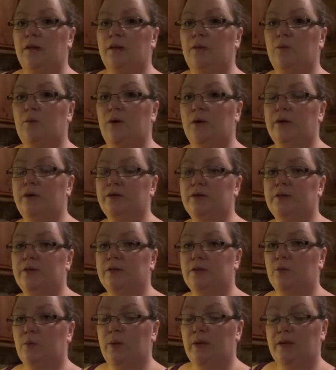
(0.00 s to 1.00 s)
And then while you're
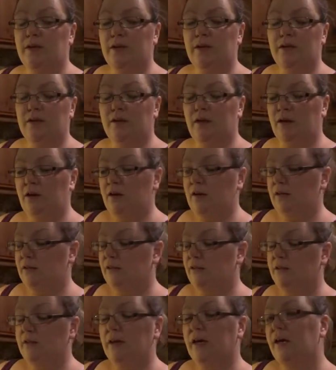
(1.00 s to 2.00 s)
still waiting
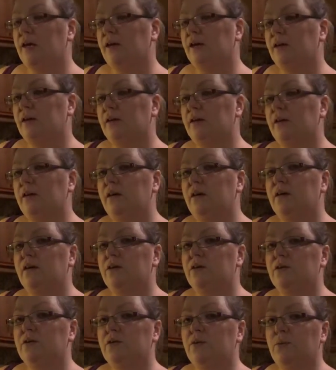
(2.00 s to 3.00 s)
on the cake,
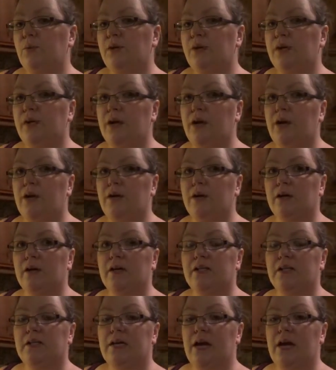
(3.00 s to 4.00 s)
you want to get out a
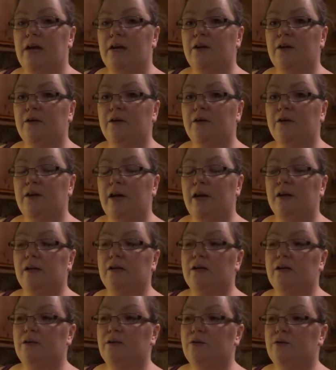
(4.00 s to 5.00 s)
container
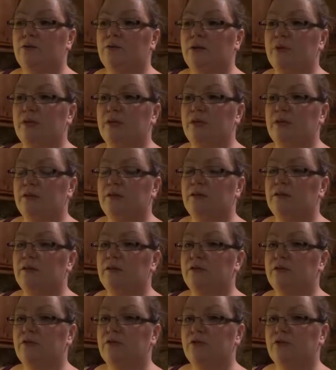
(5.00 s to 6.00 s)
that you can easily
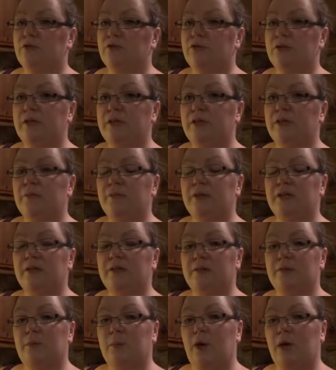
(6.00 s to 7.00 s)
stir in, but
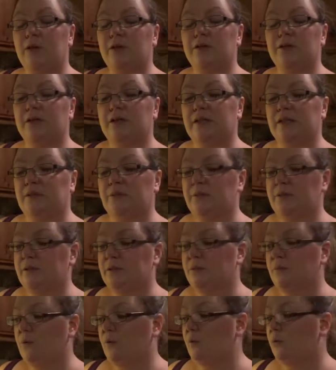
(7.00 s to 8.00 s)
smaller than a
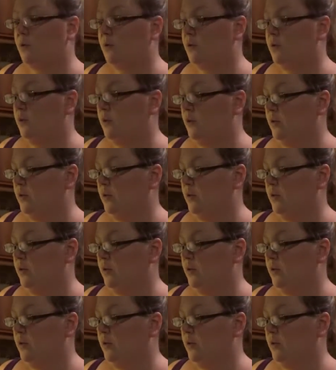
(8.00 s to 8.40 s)
big bowl.